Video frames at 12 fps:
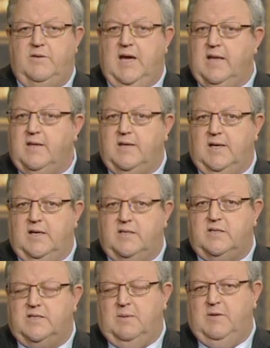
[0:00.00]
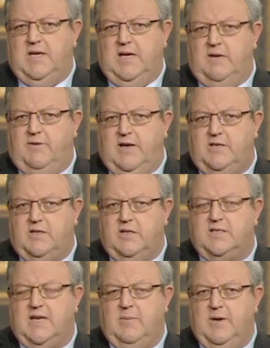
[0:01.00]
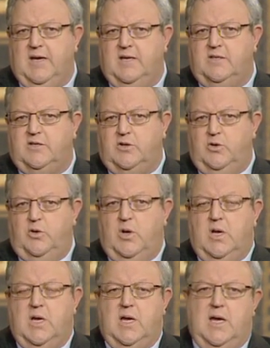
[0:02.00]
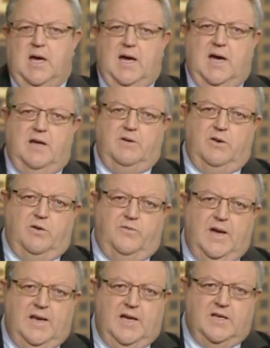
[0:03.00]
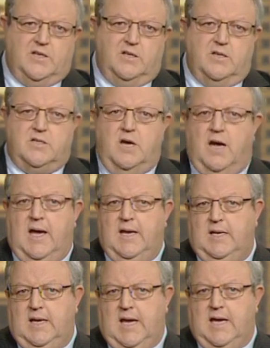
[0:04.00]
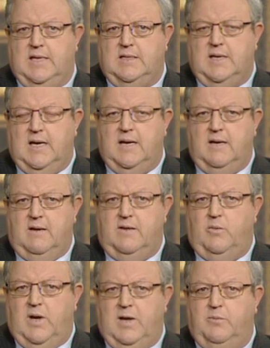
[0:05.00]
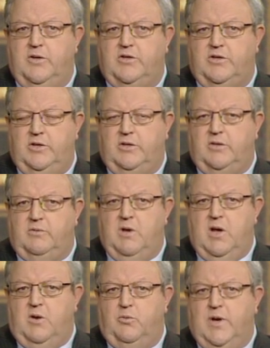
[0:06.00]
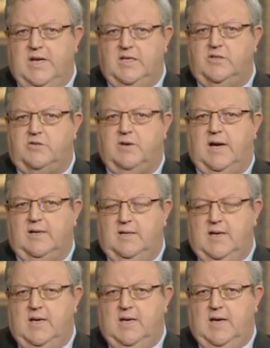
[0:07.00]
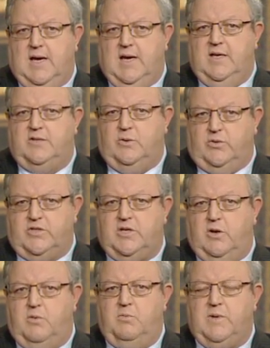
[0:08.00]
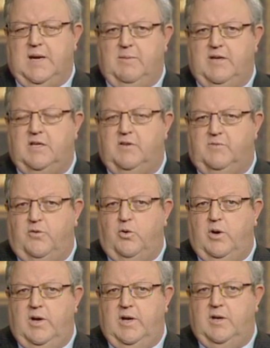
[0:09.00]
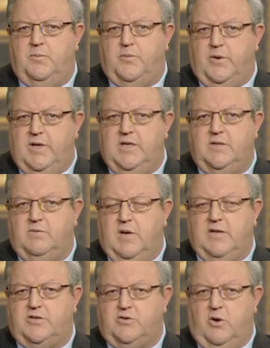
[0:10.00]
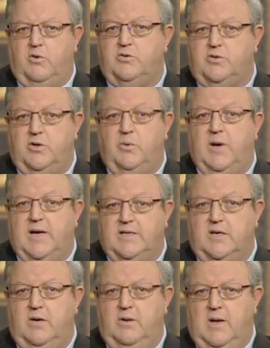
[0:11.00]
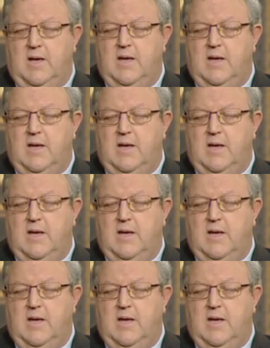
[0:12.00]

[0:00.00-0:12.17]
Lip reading: the other thing is that some of the innovation that's coming into foundation design and the way in which you can reconstruct is also coming to the fore in a pretty strong sort of way. So,